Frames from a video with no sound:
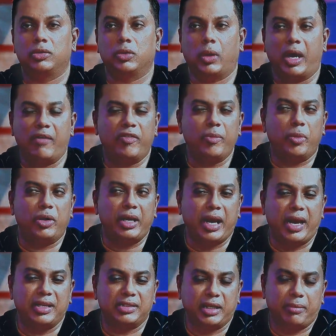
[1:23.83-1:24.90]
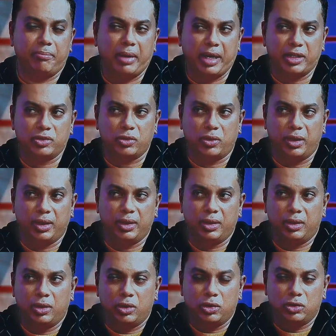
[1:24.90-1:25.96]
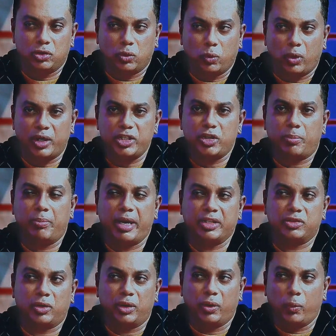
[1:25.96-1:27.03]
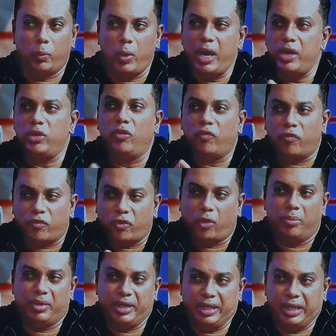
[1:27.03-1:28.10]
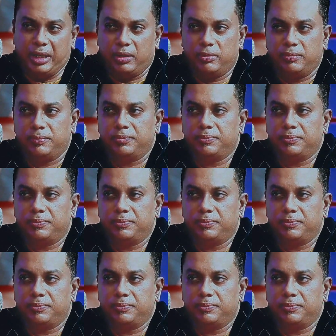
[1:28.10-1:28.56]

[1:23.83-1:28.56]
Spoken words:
So everybody has that backstory. Mm-hmm. So what is your backstory? Where are you from, Dina?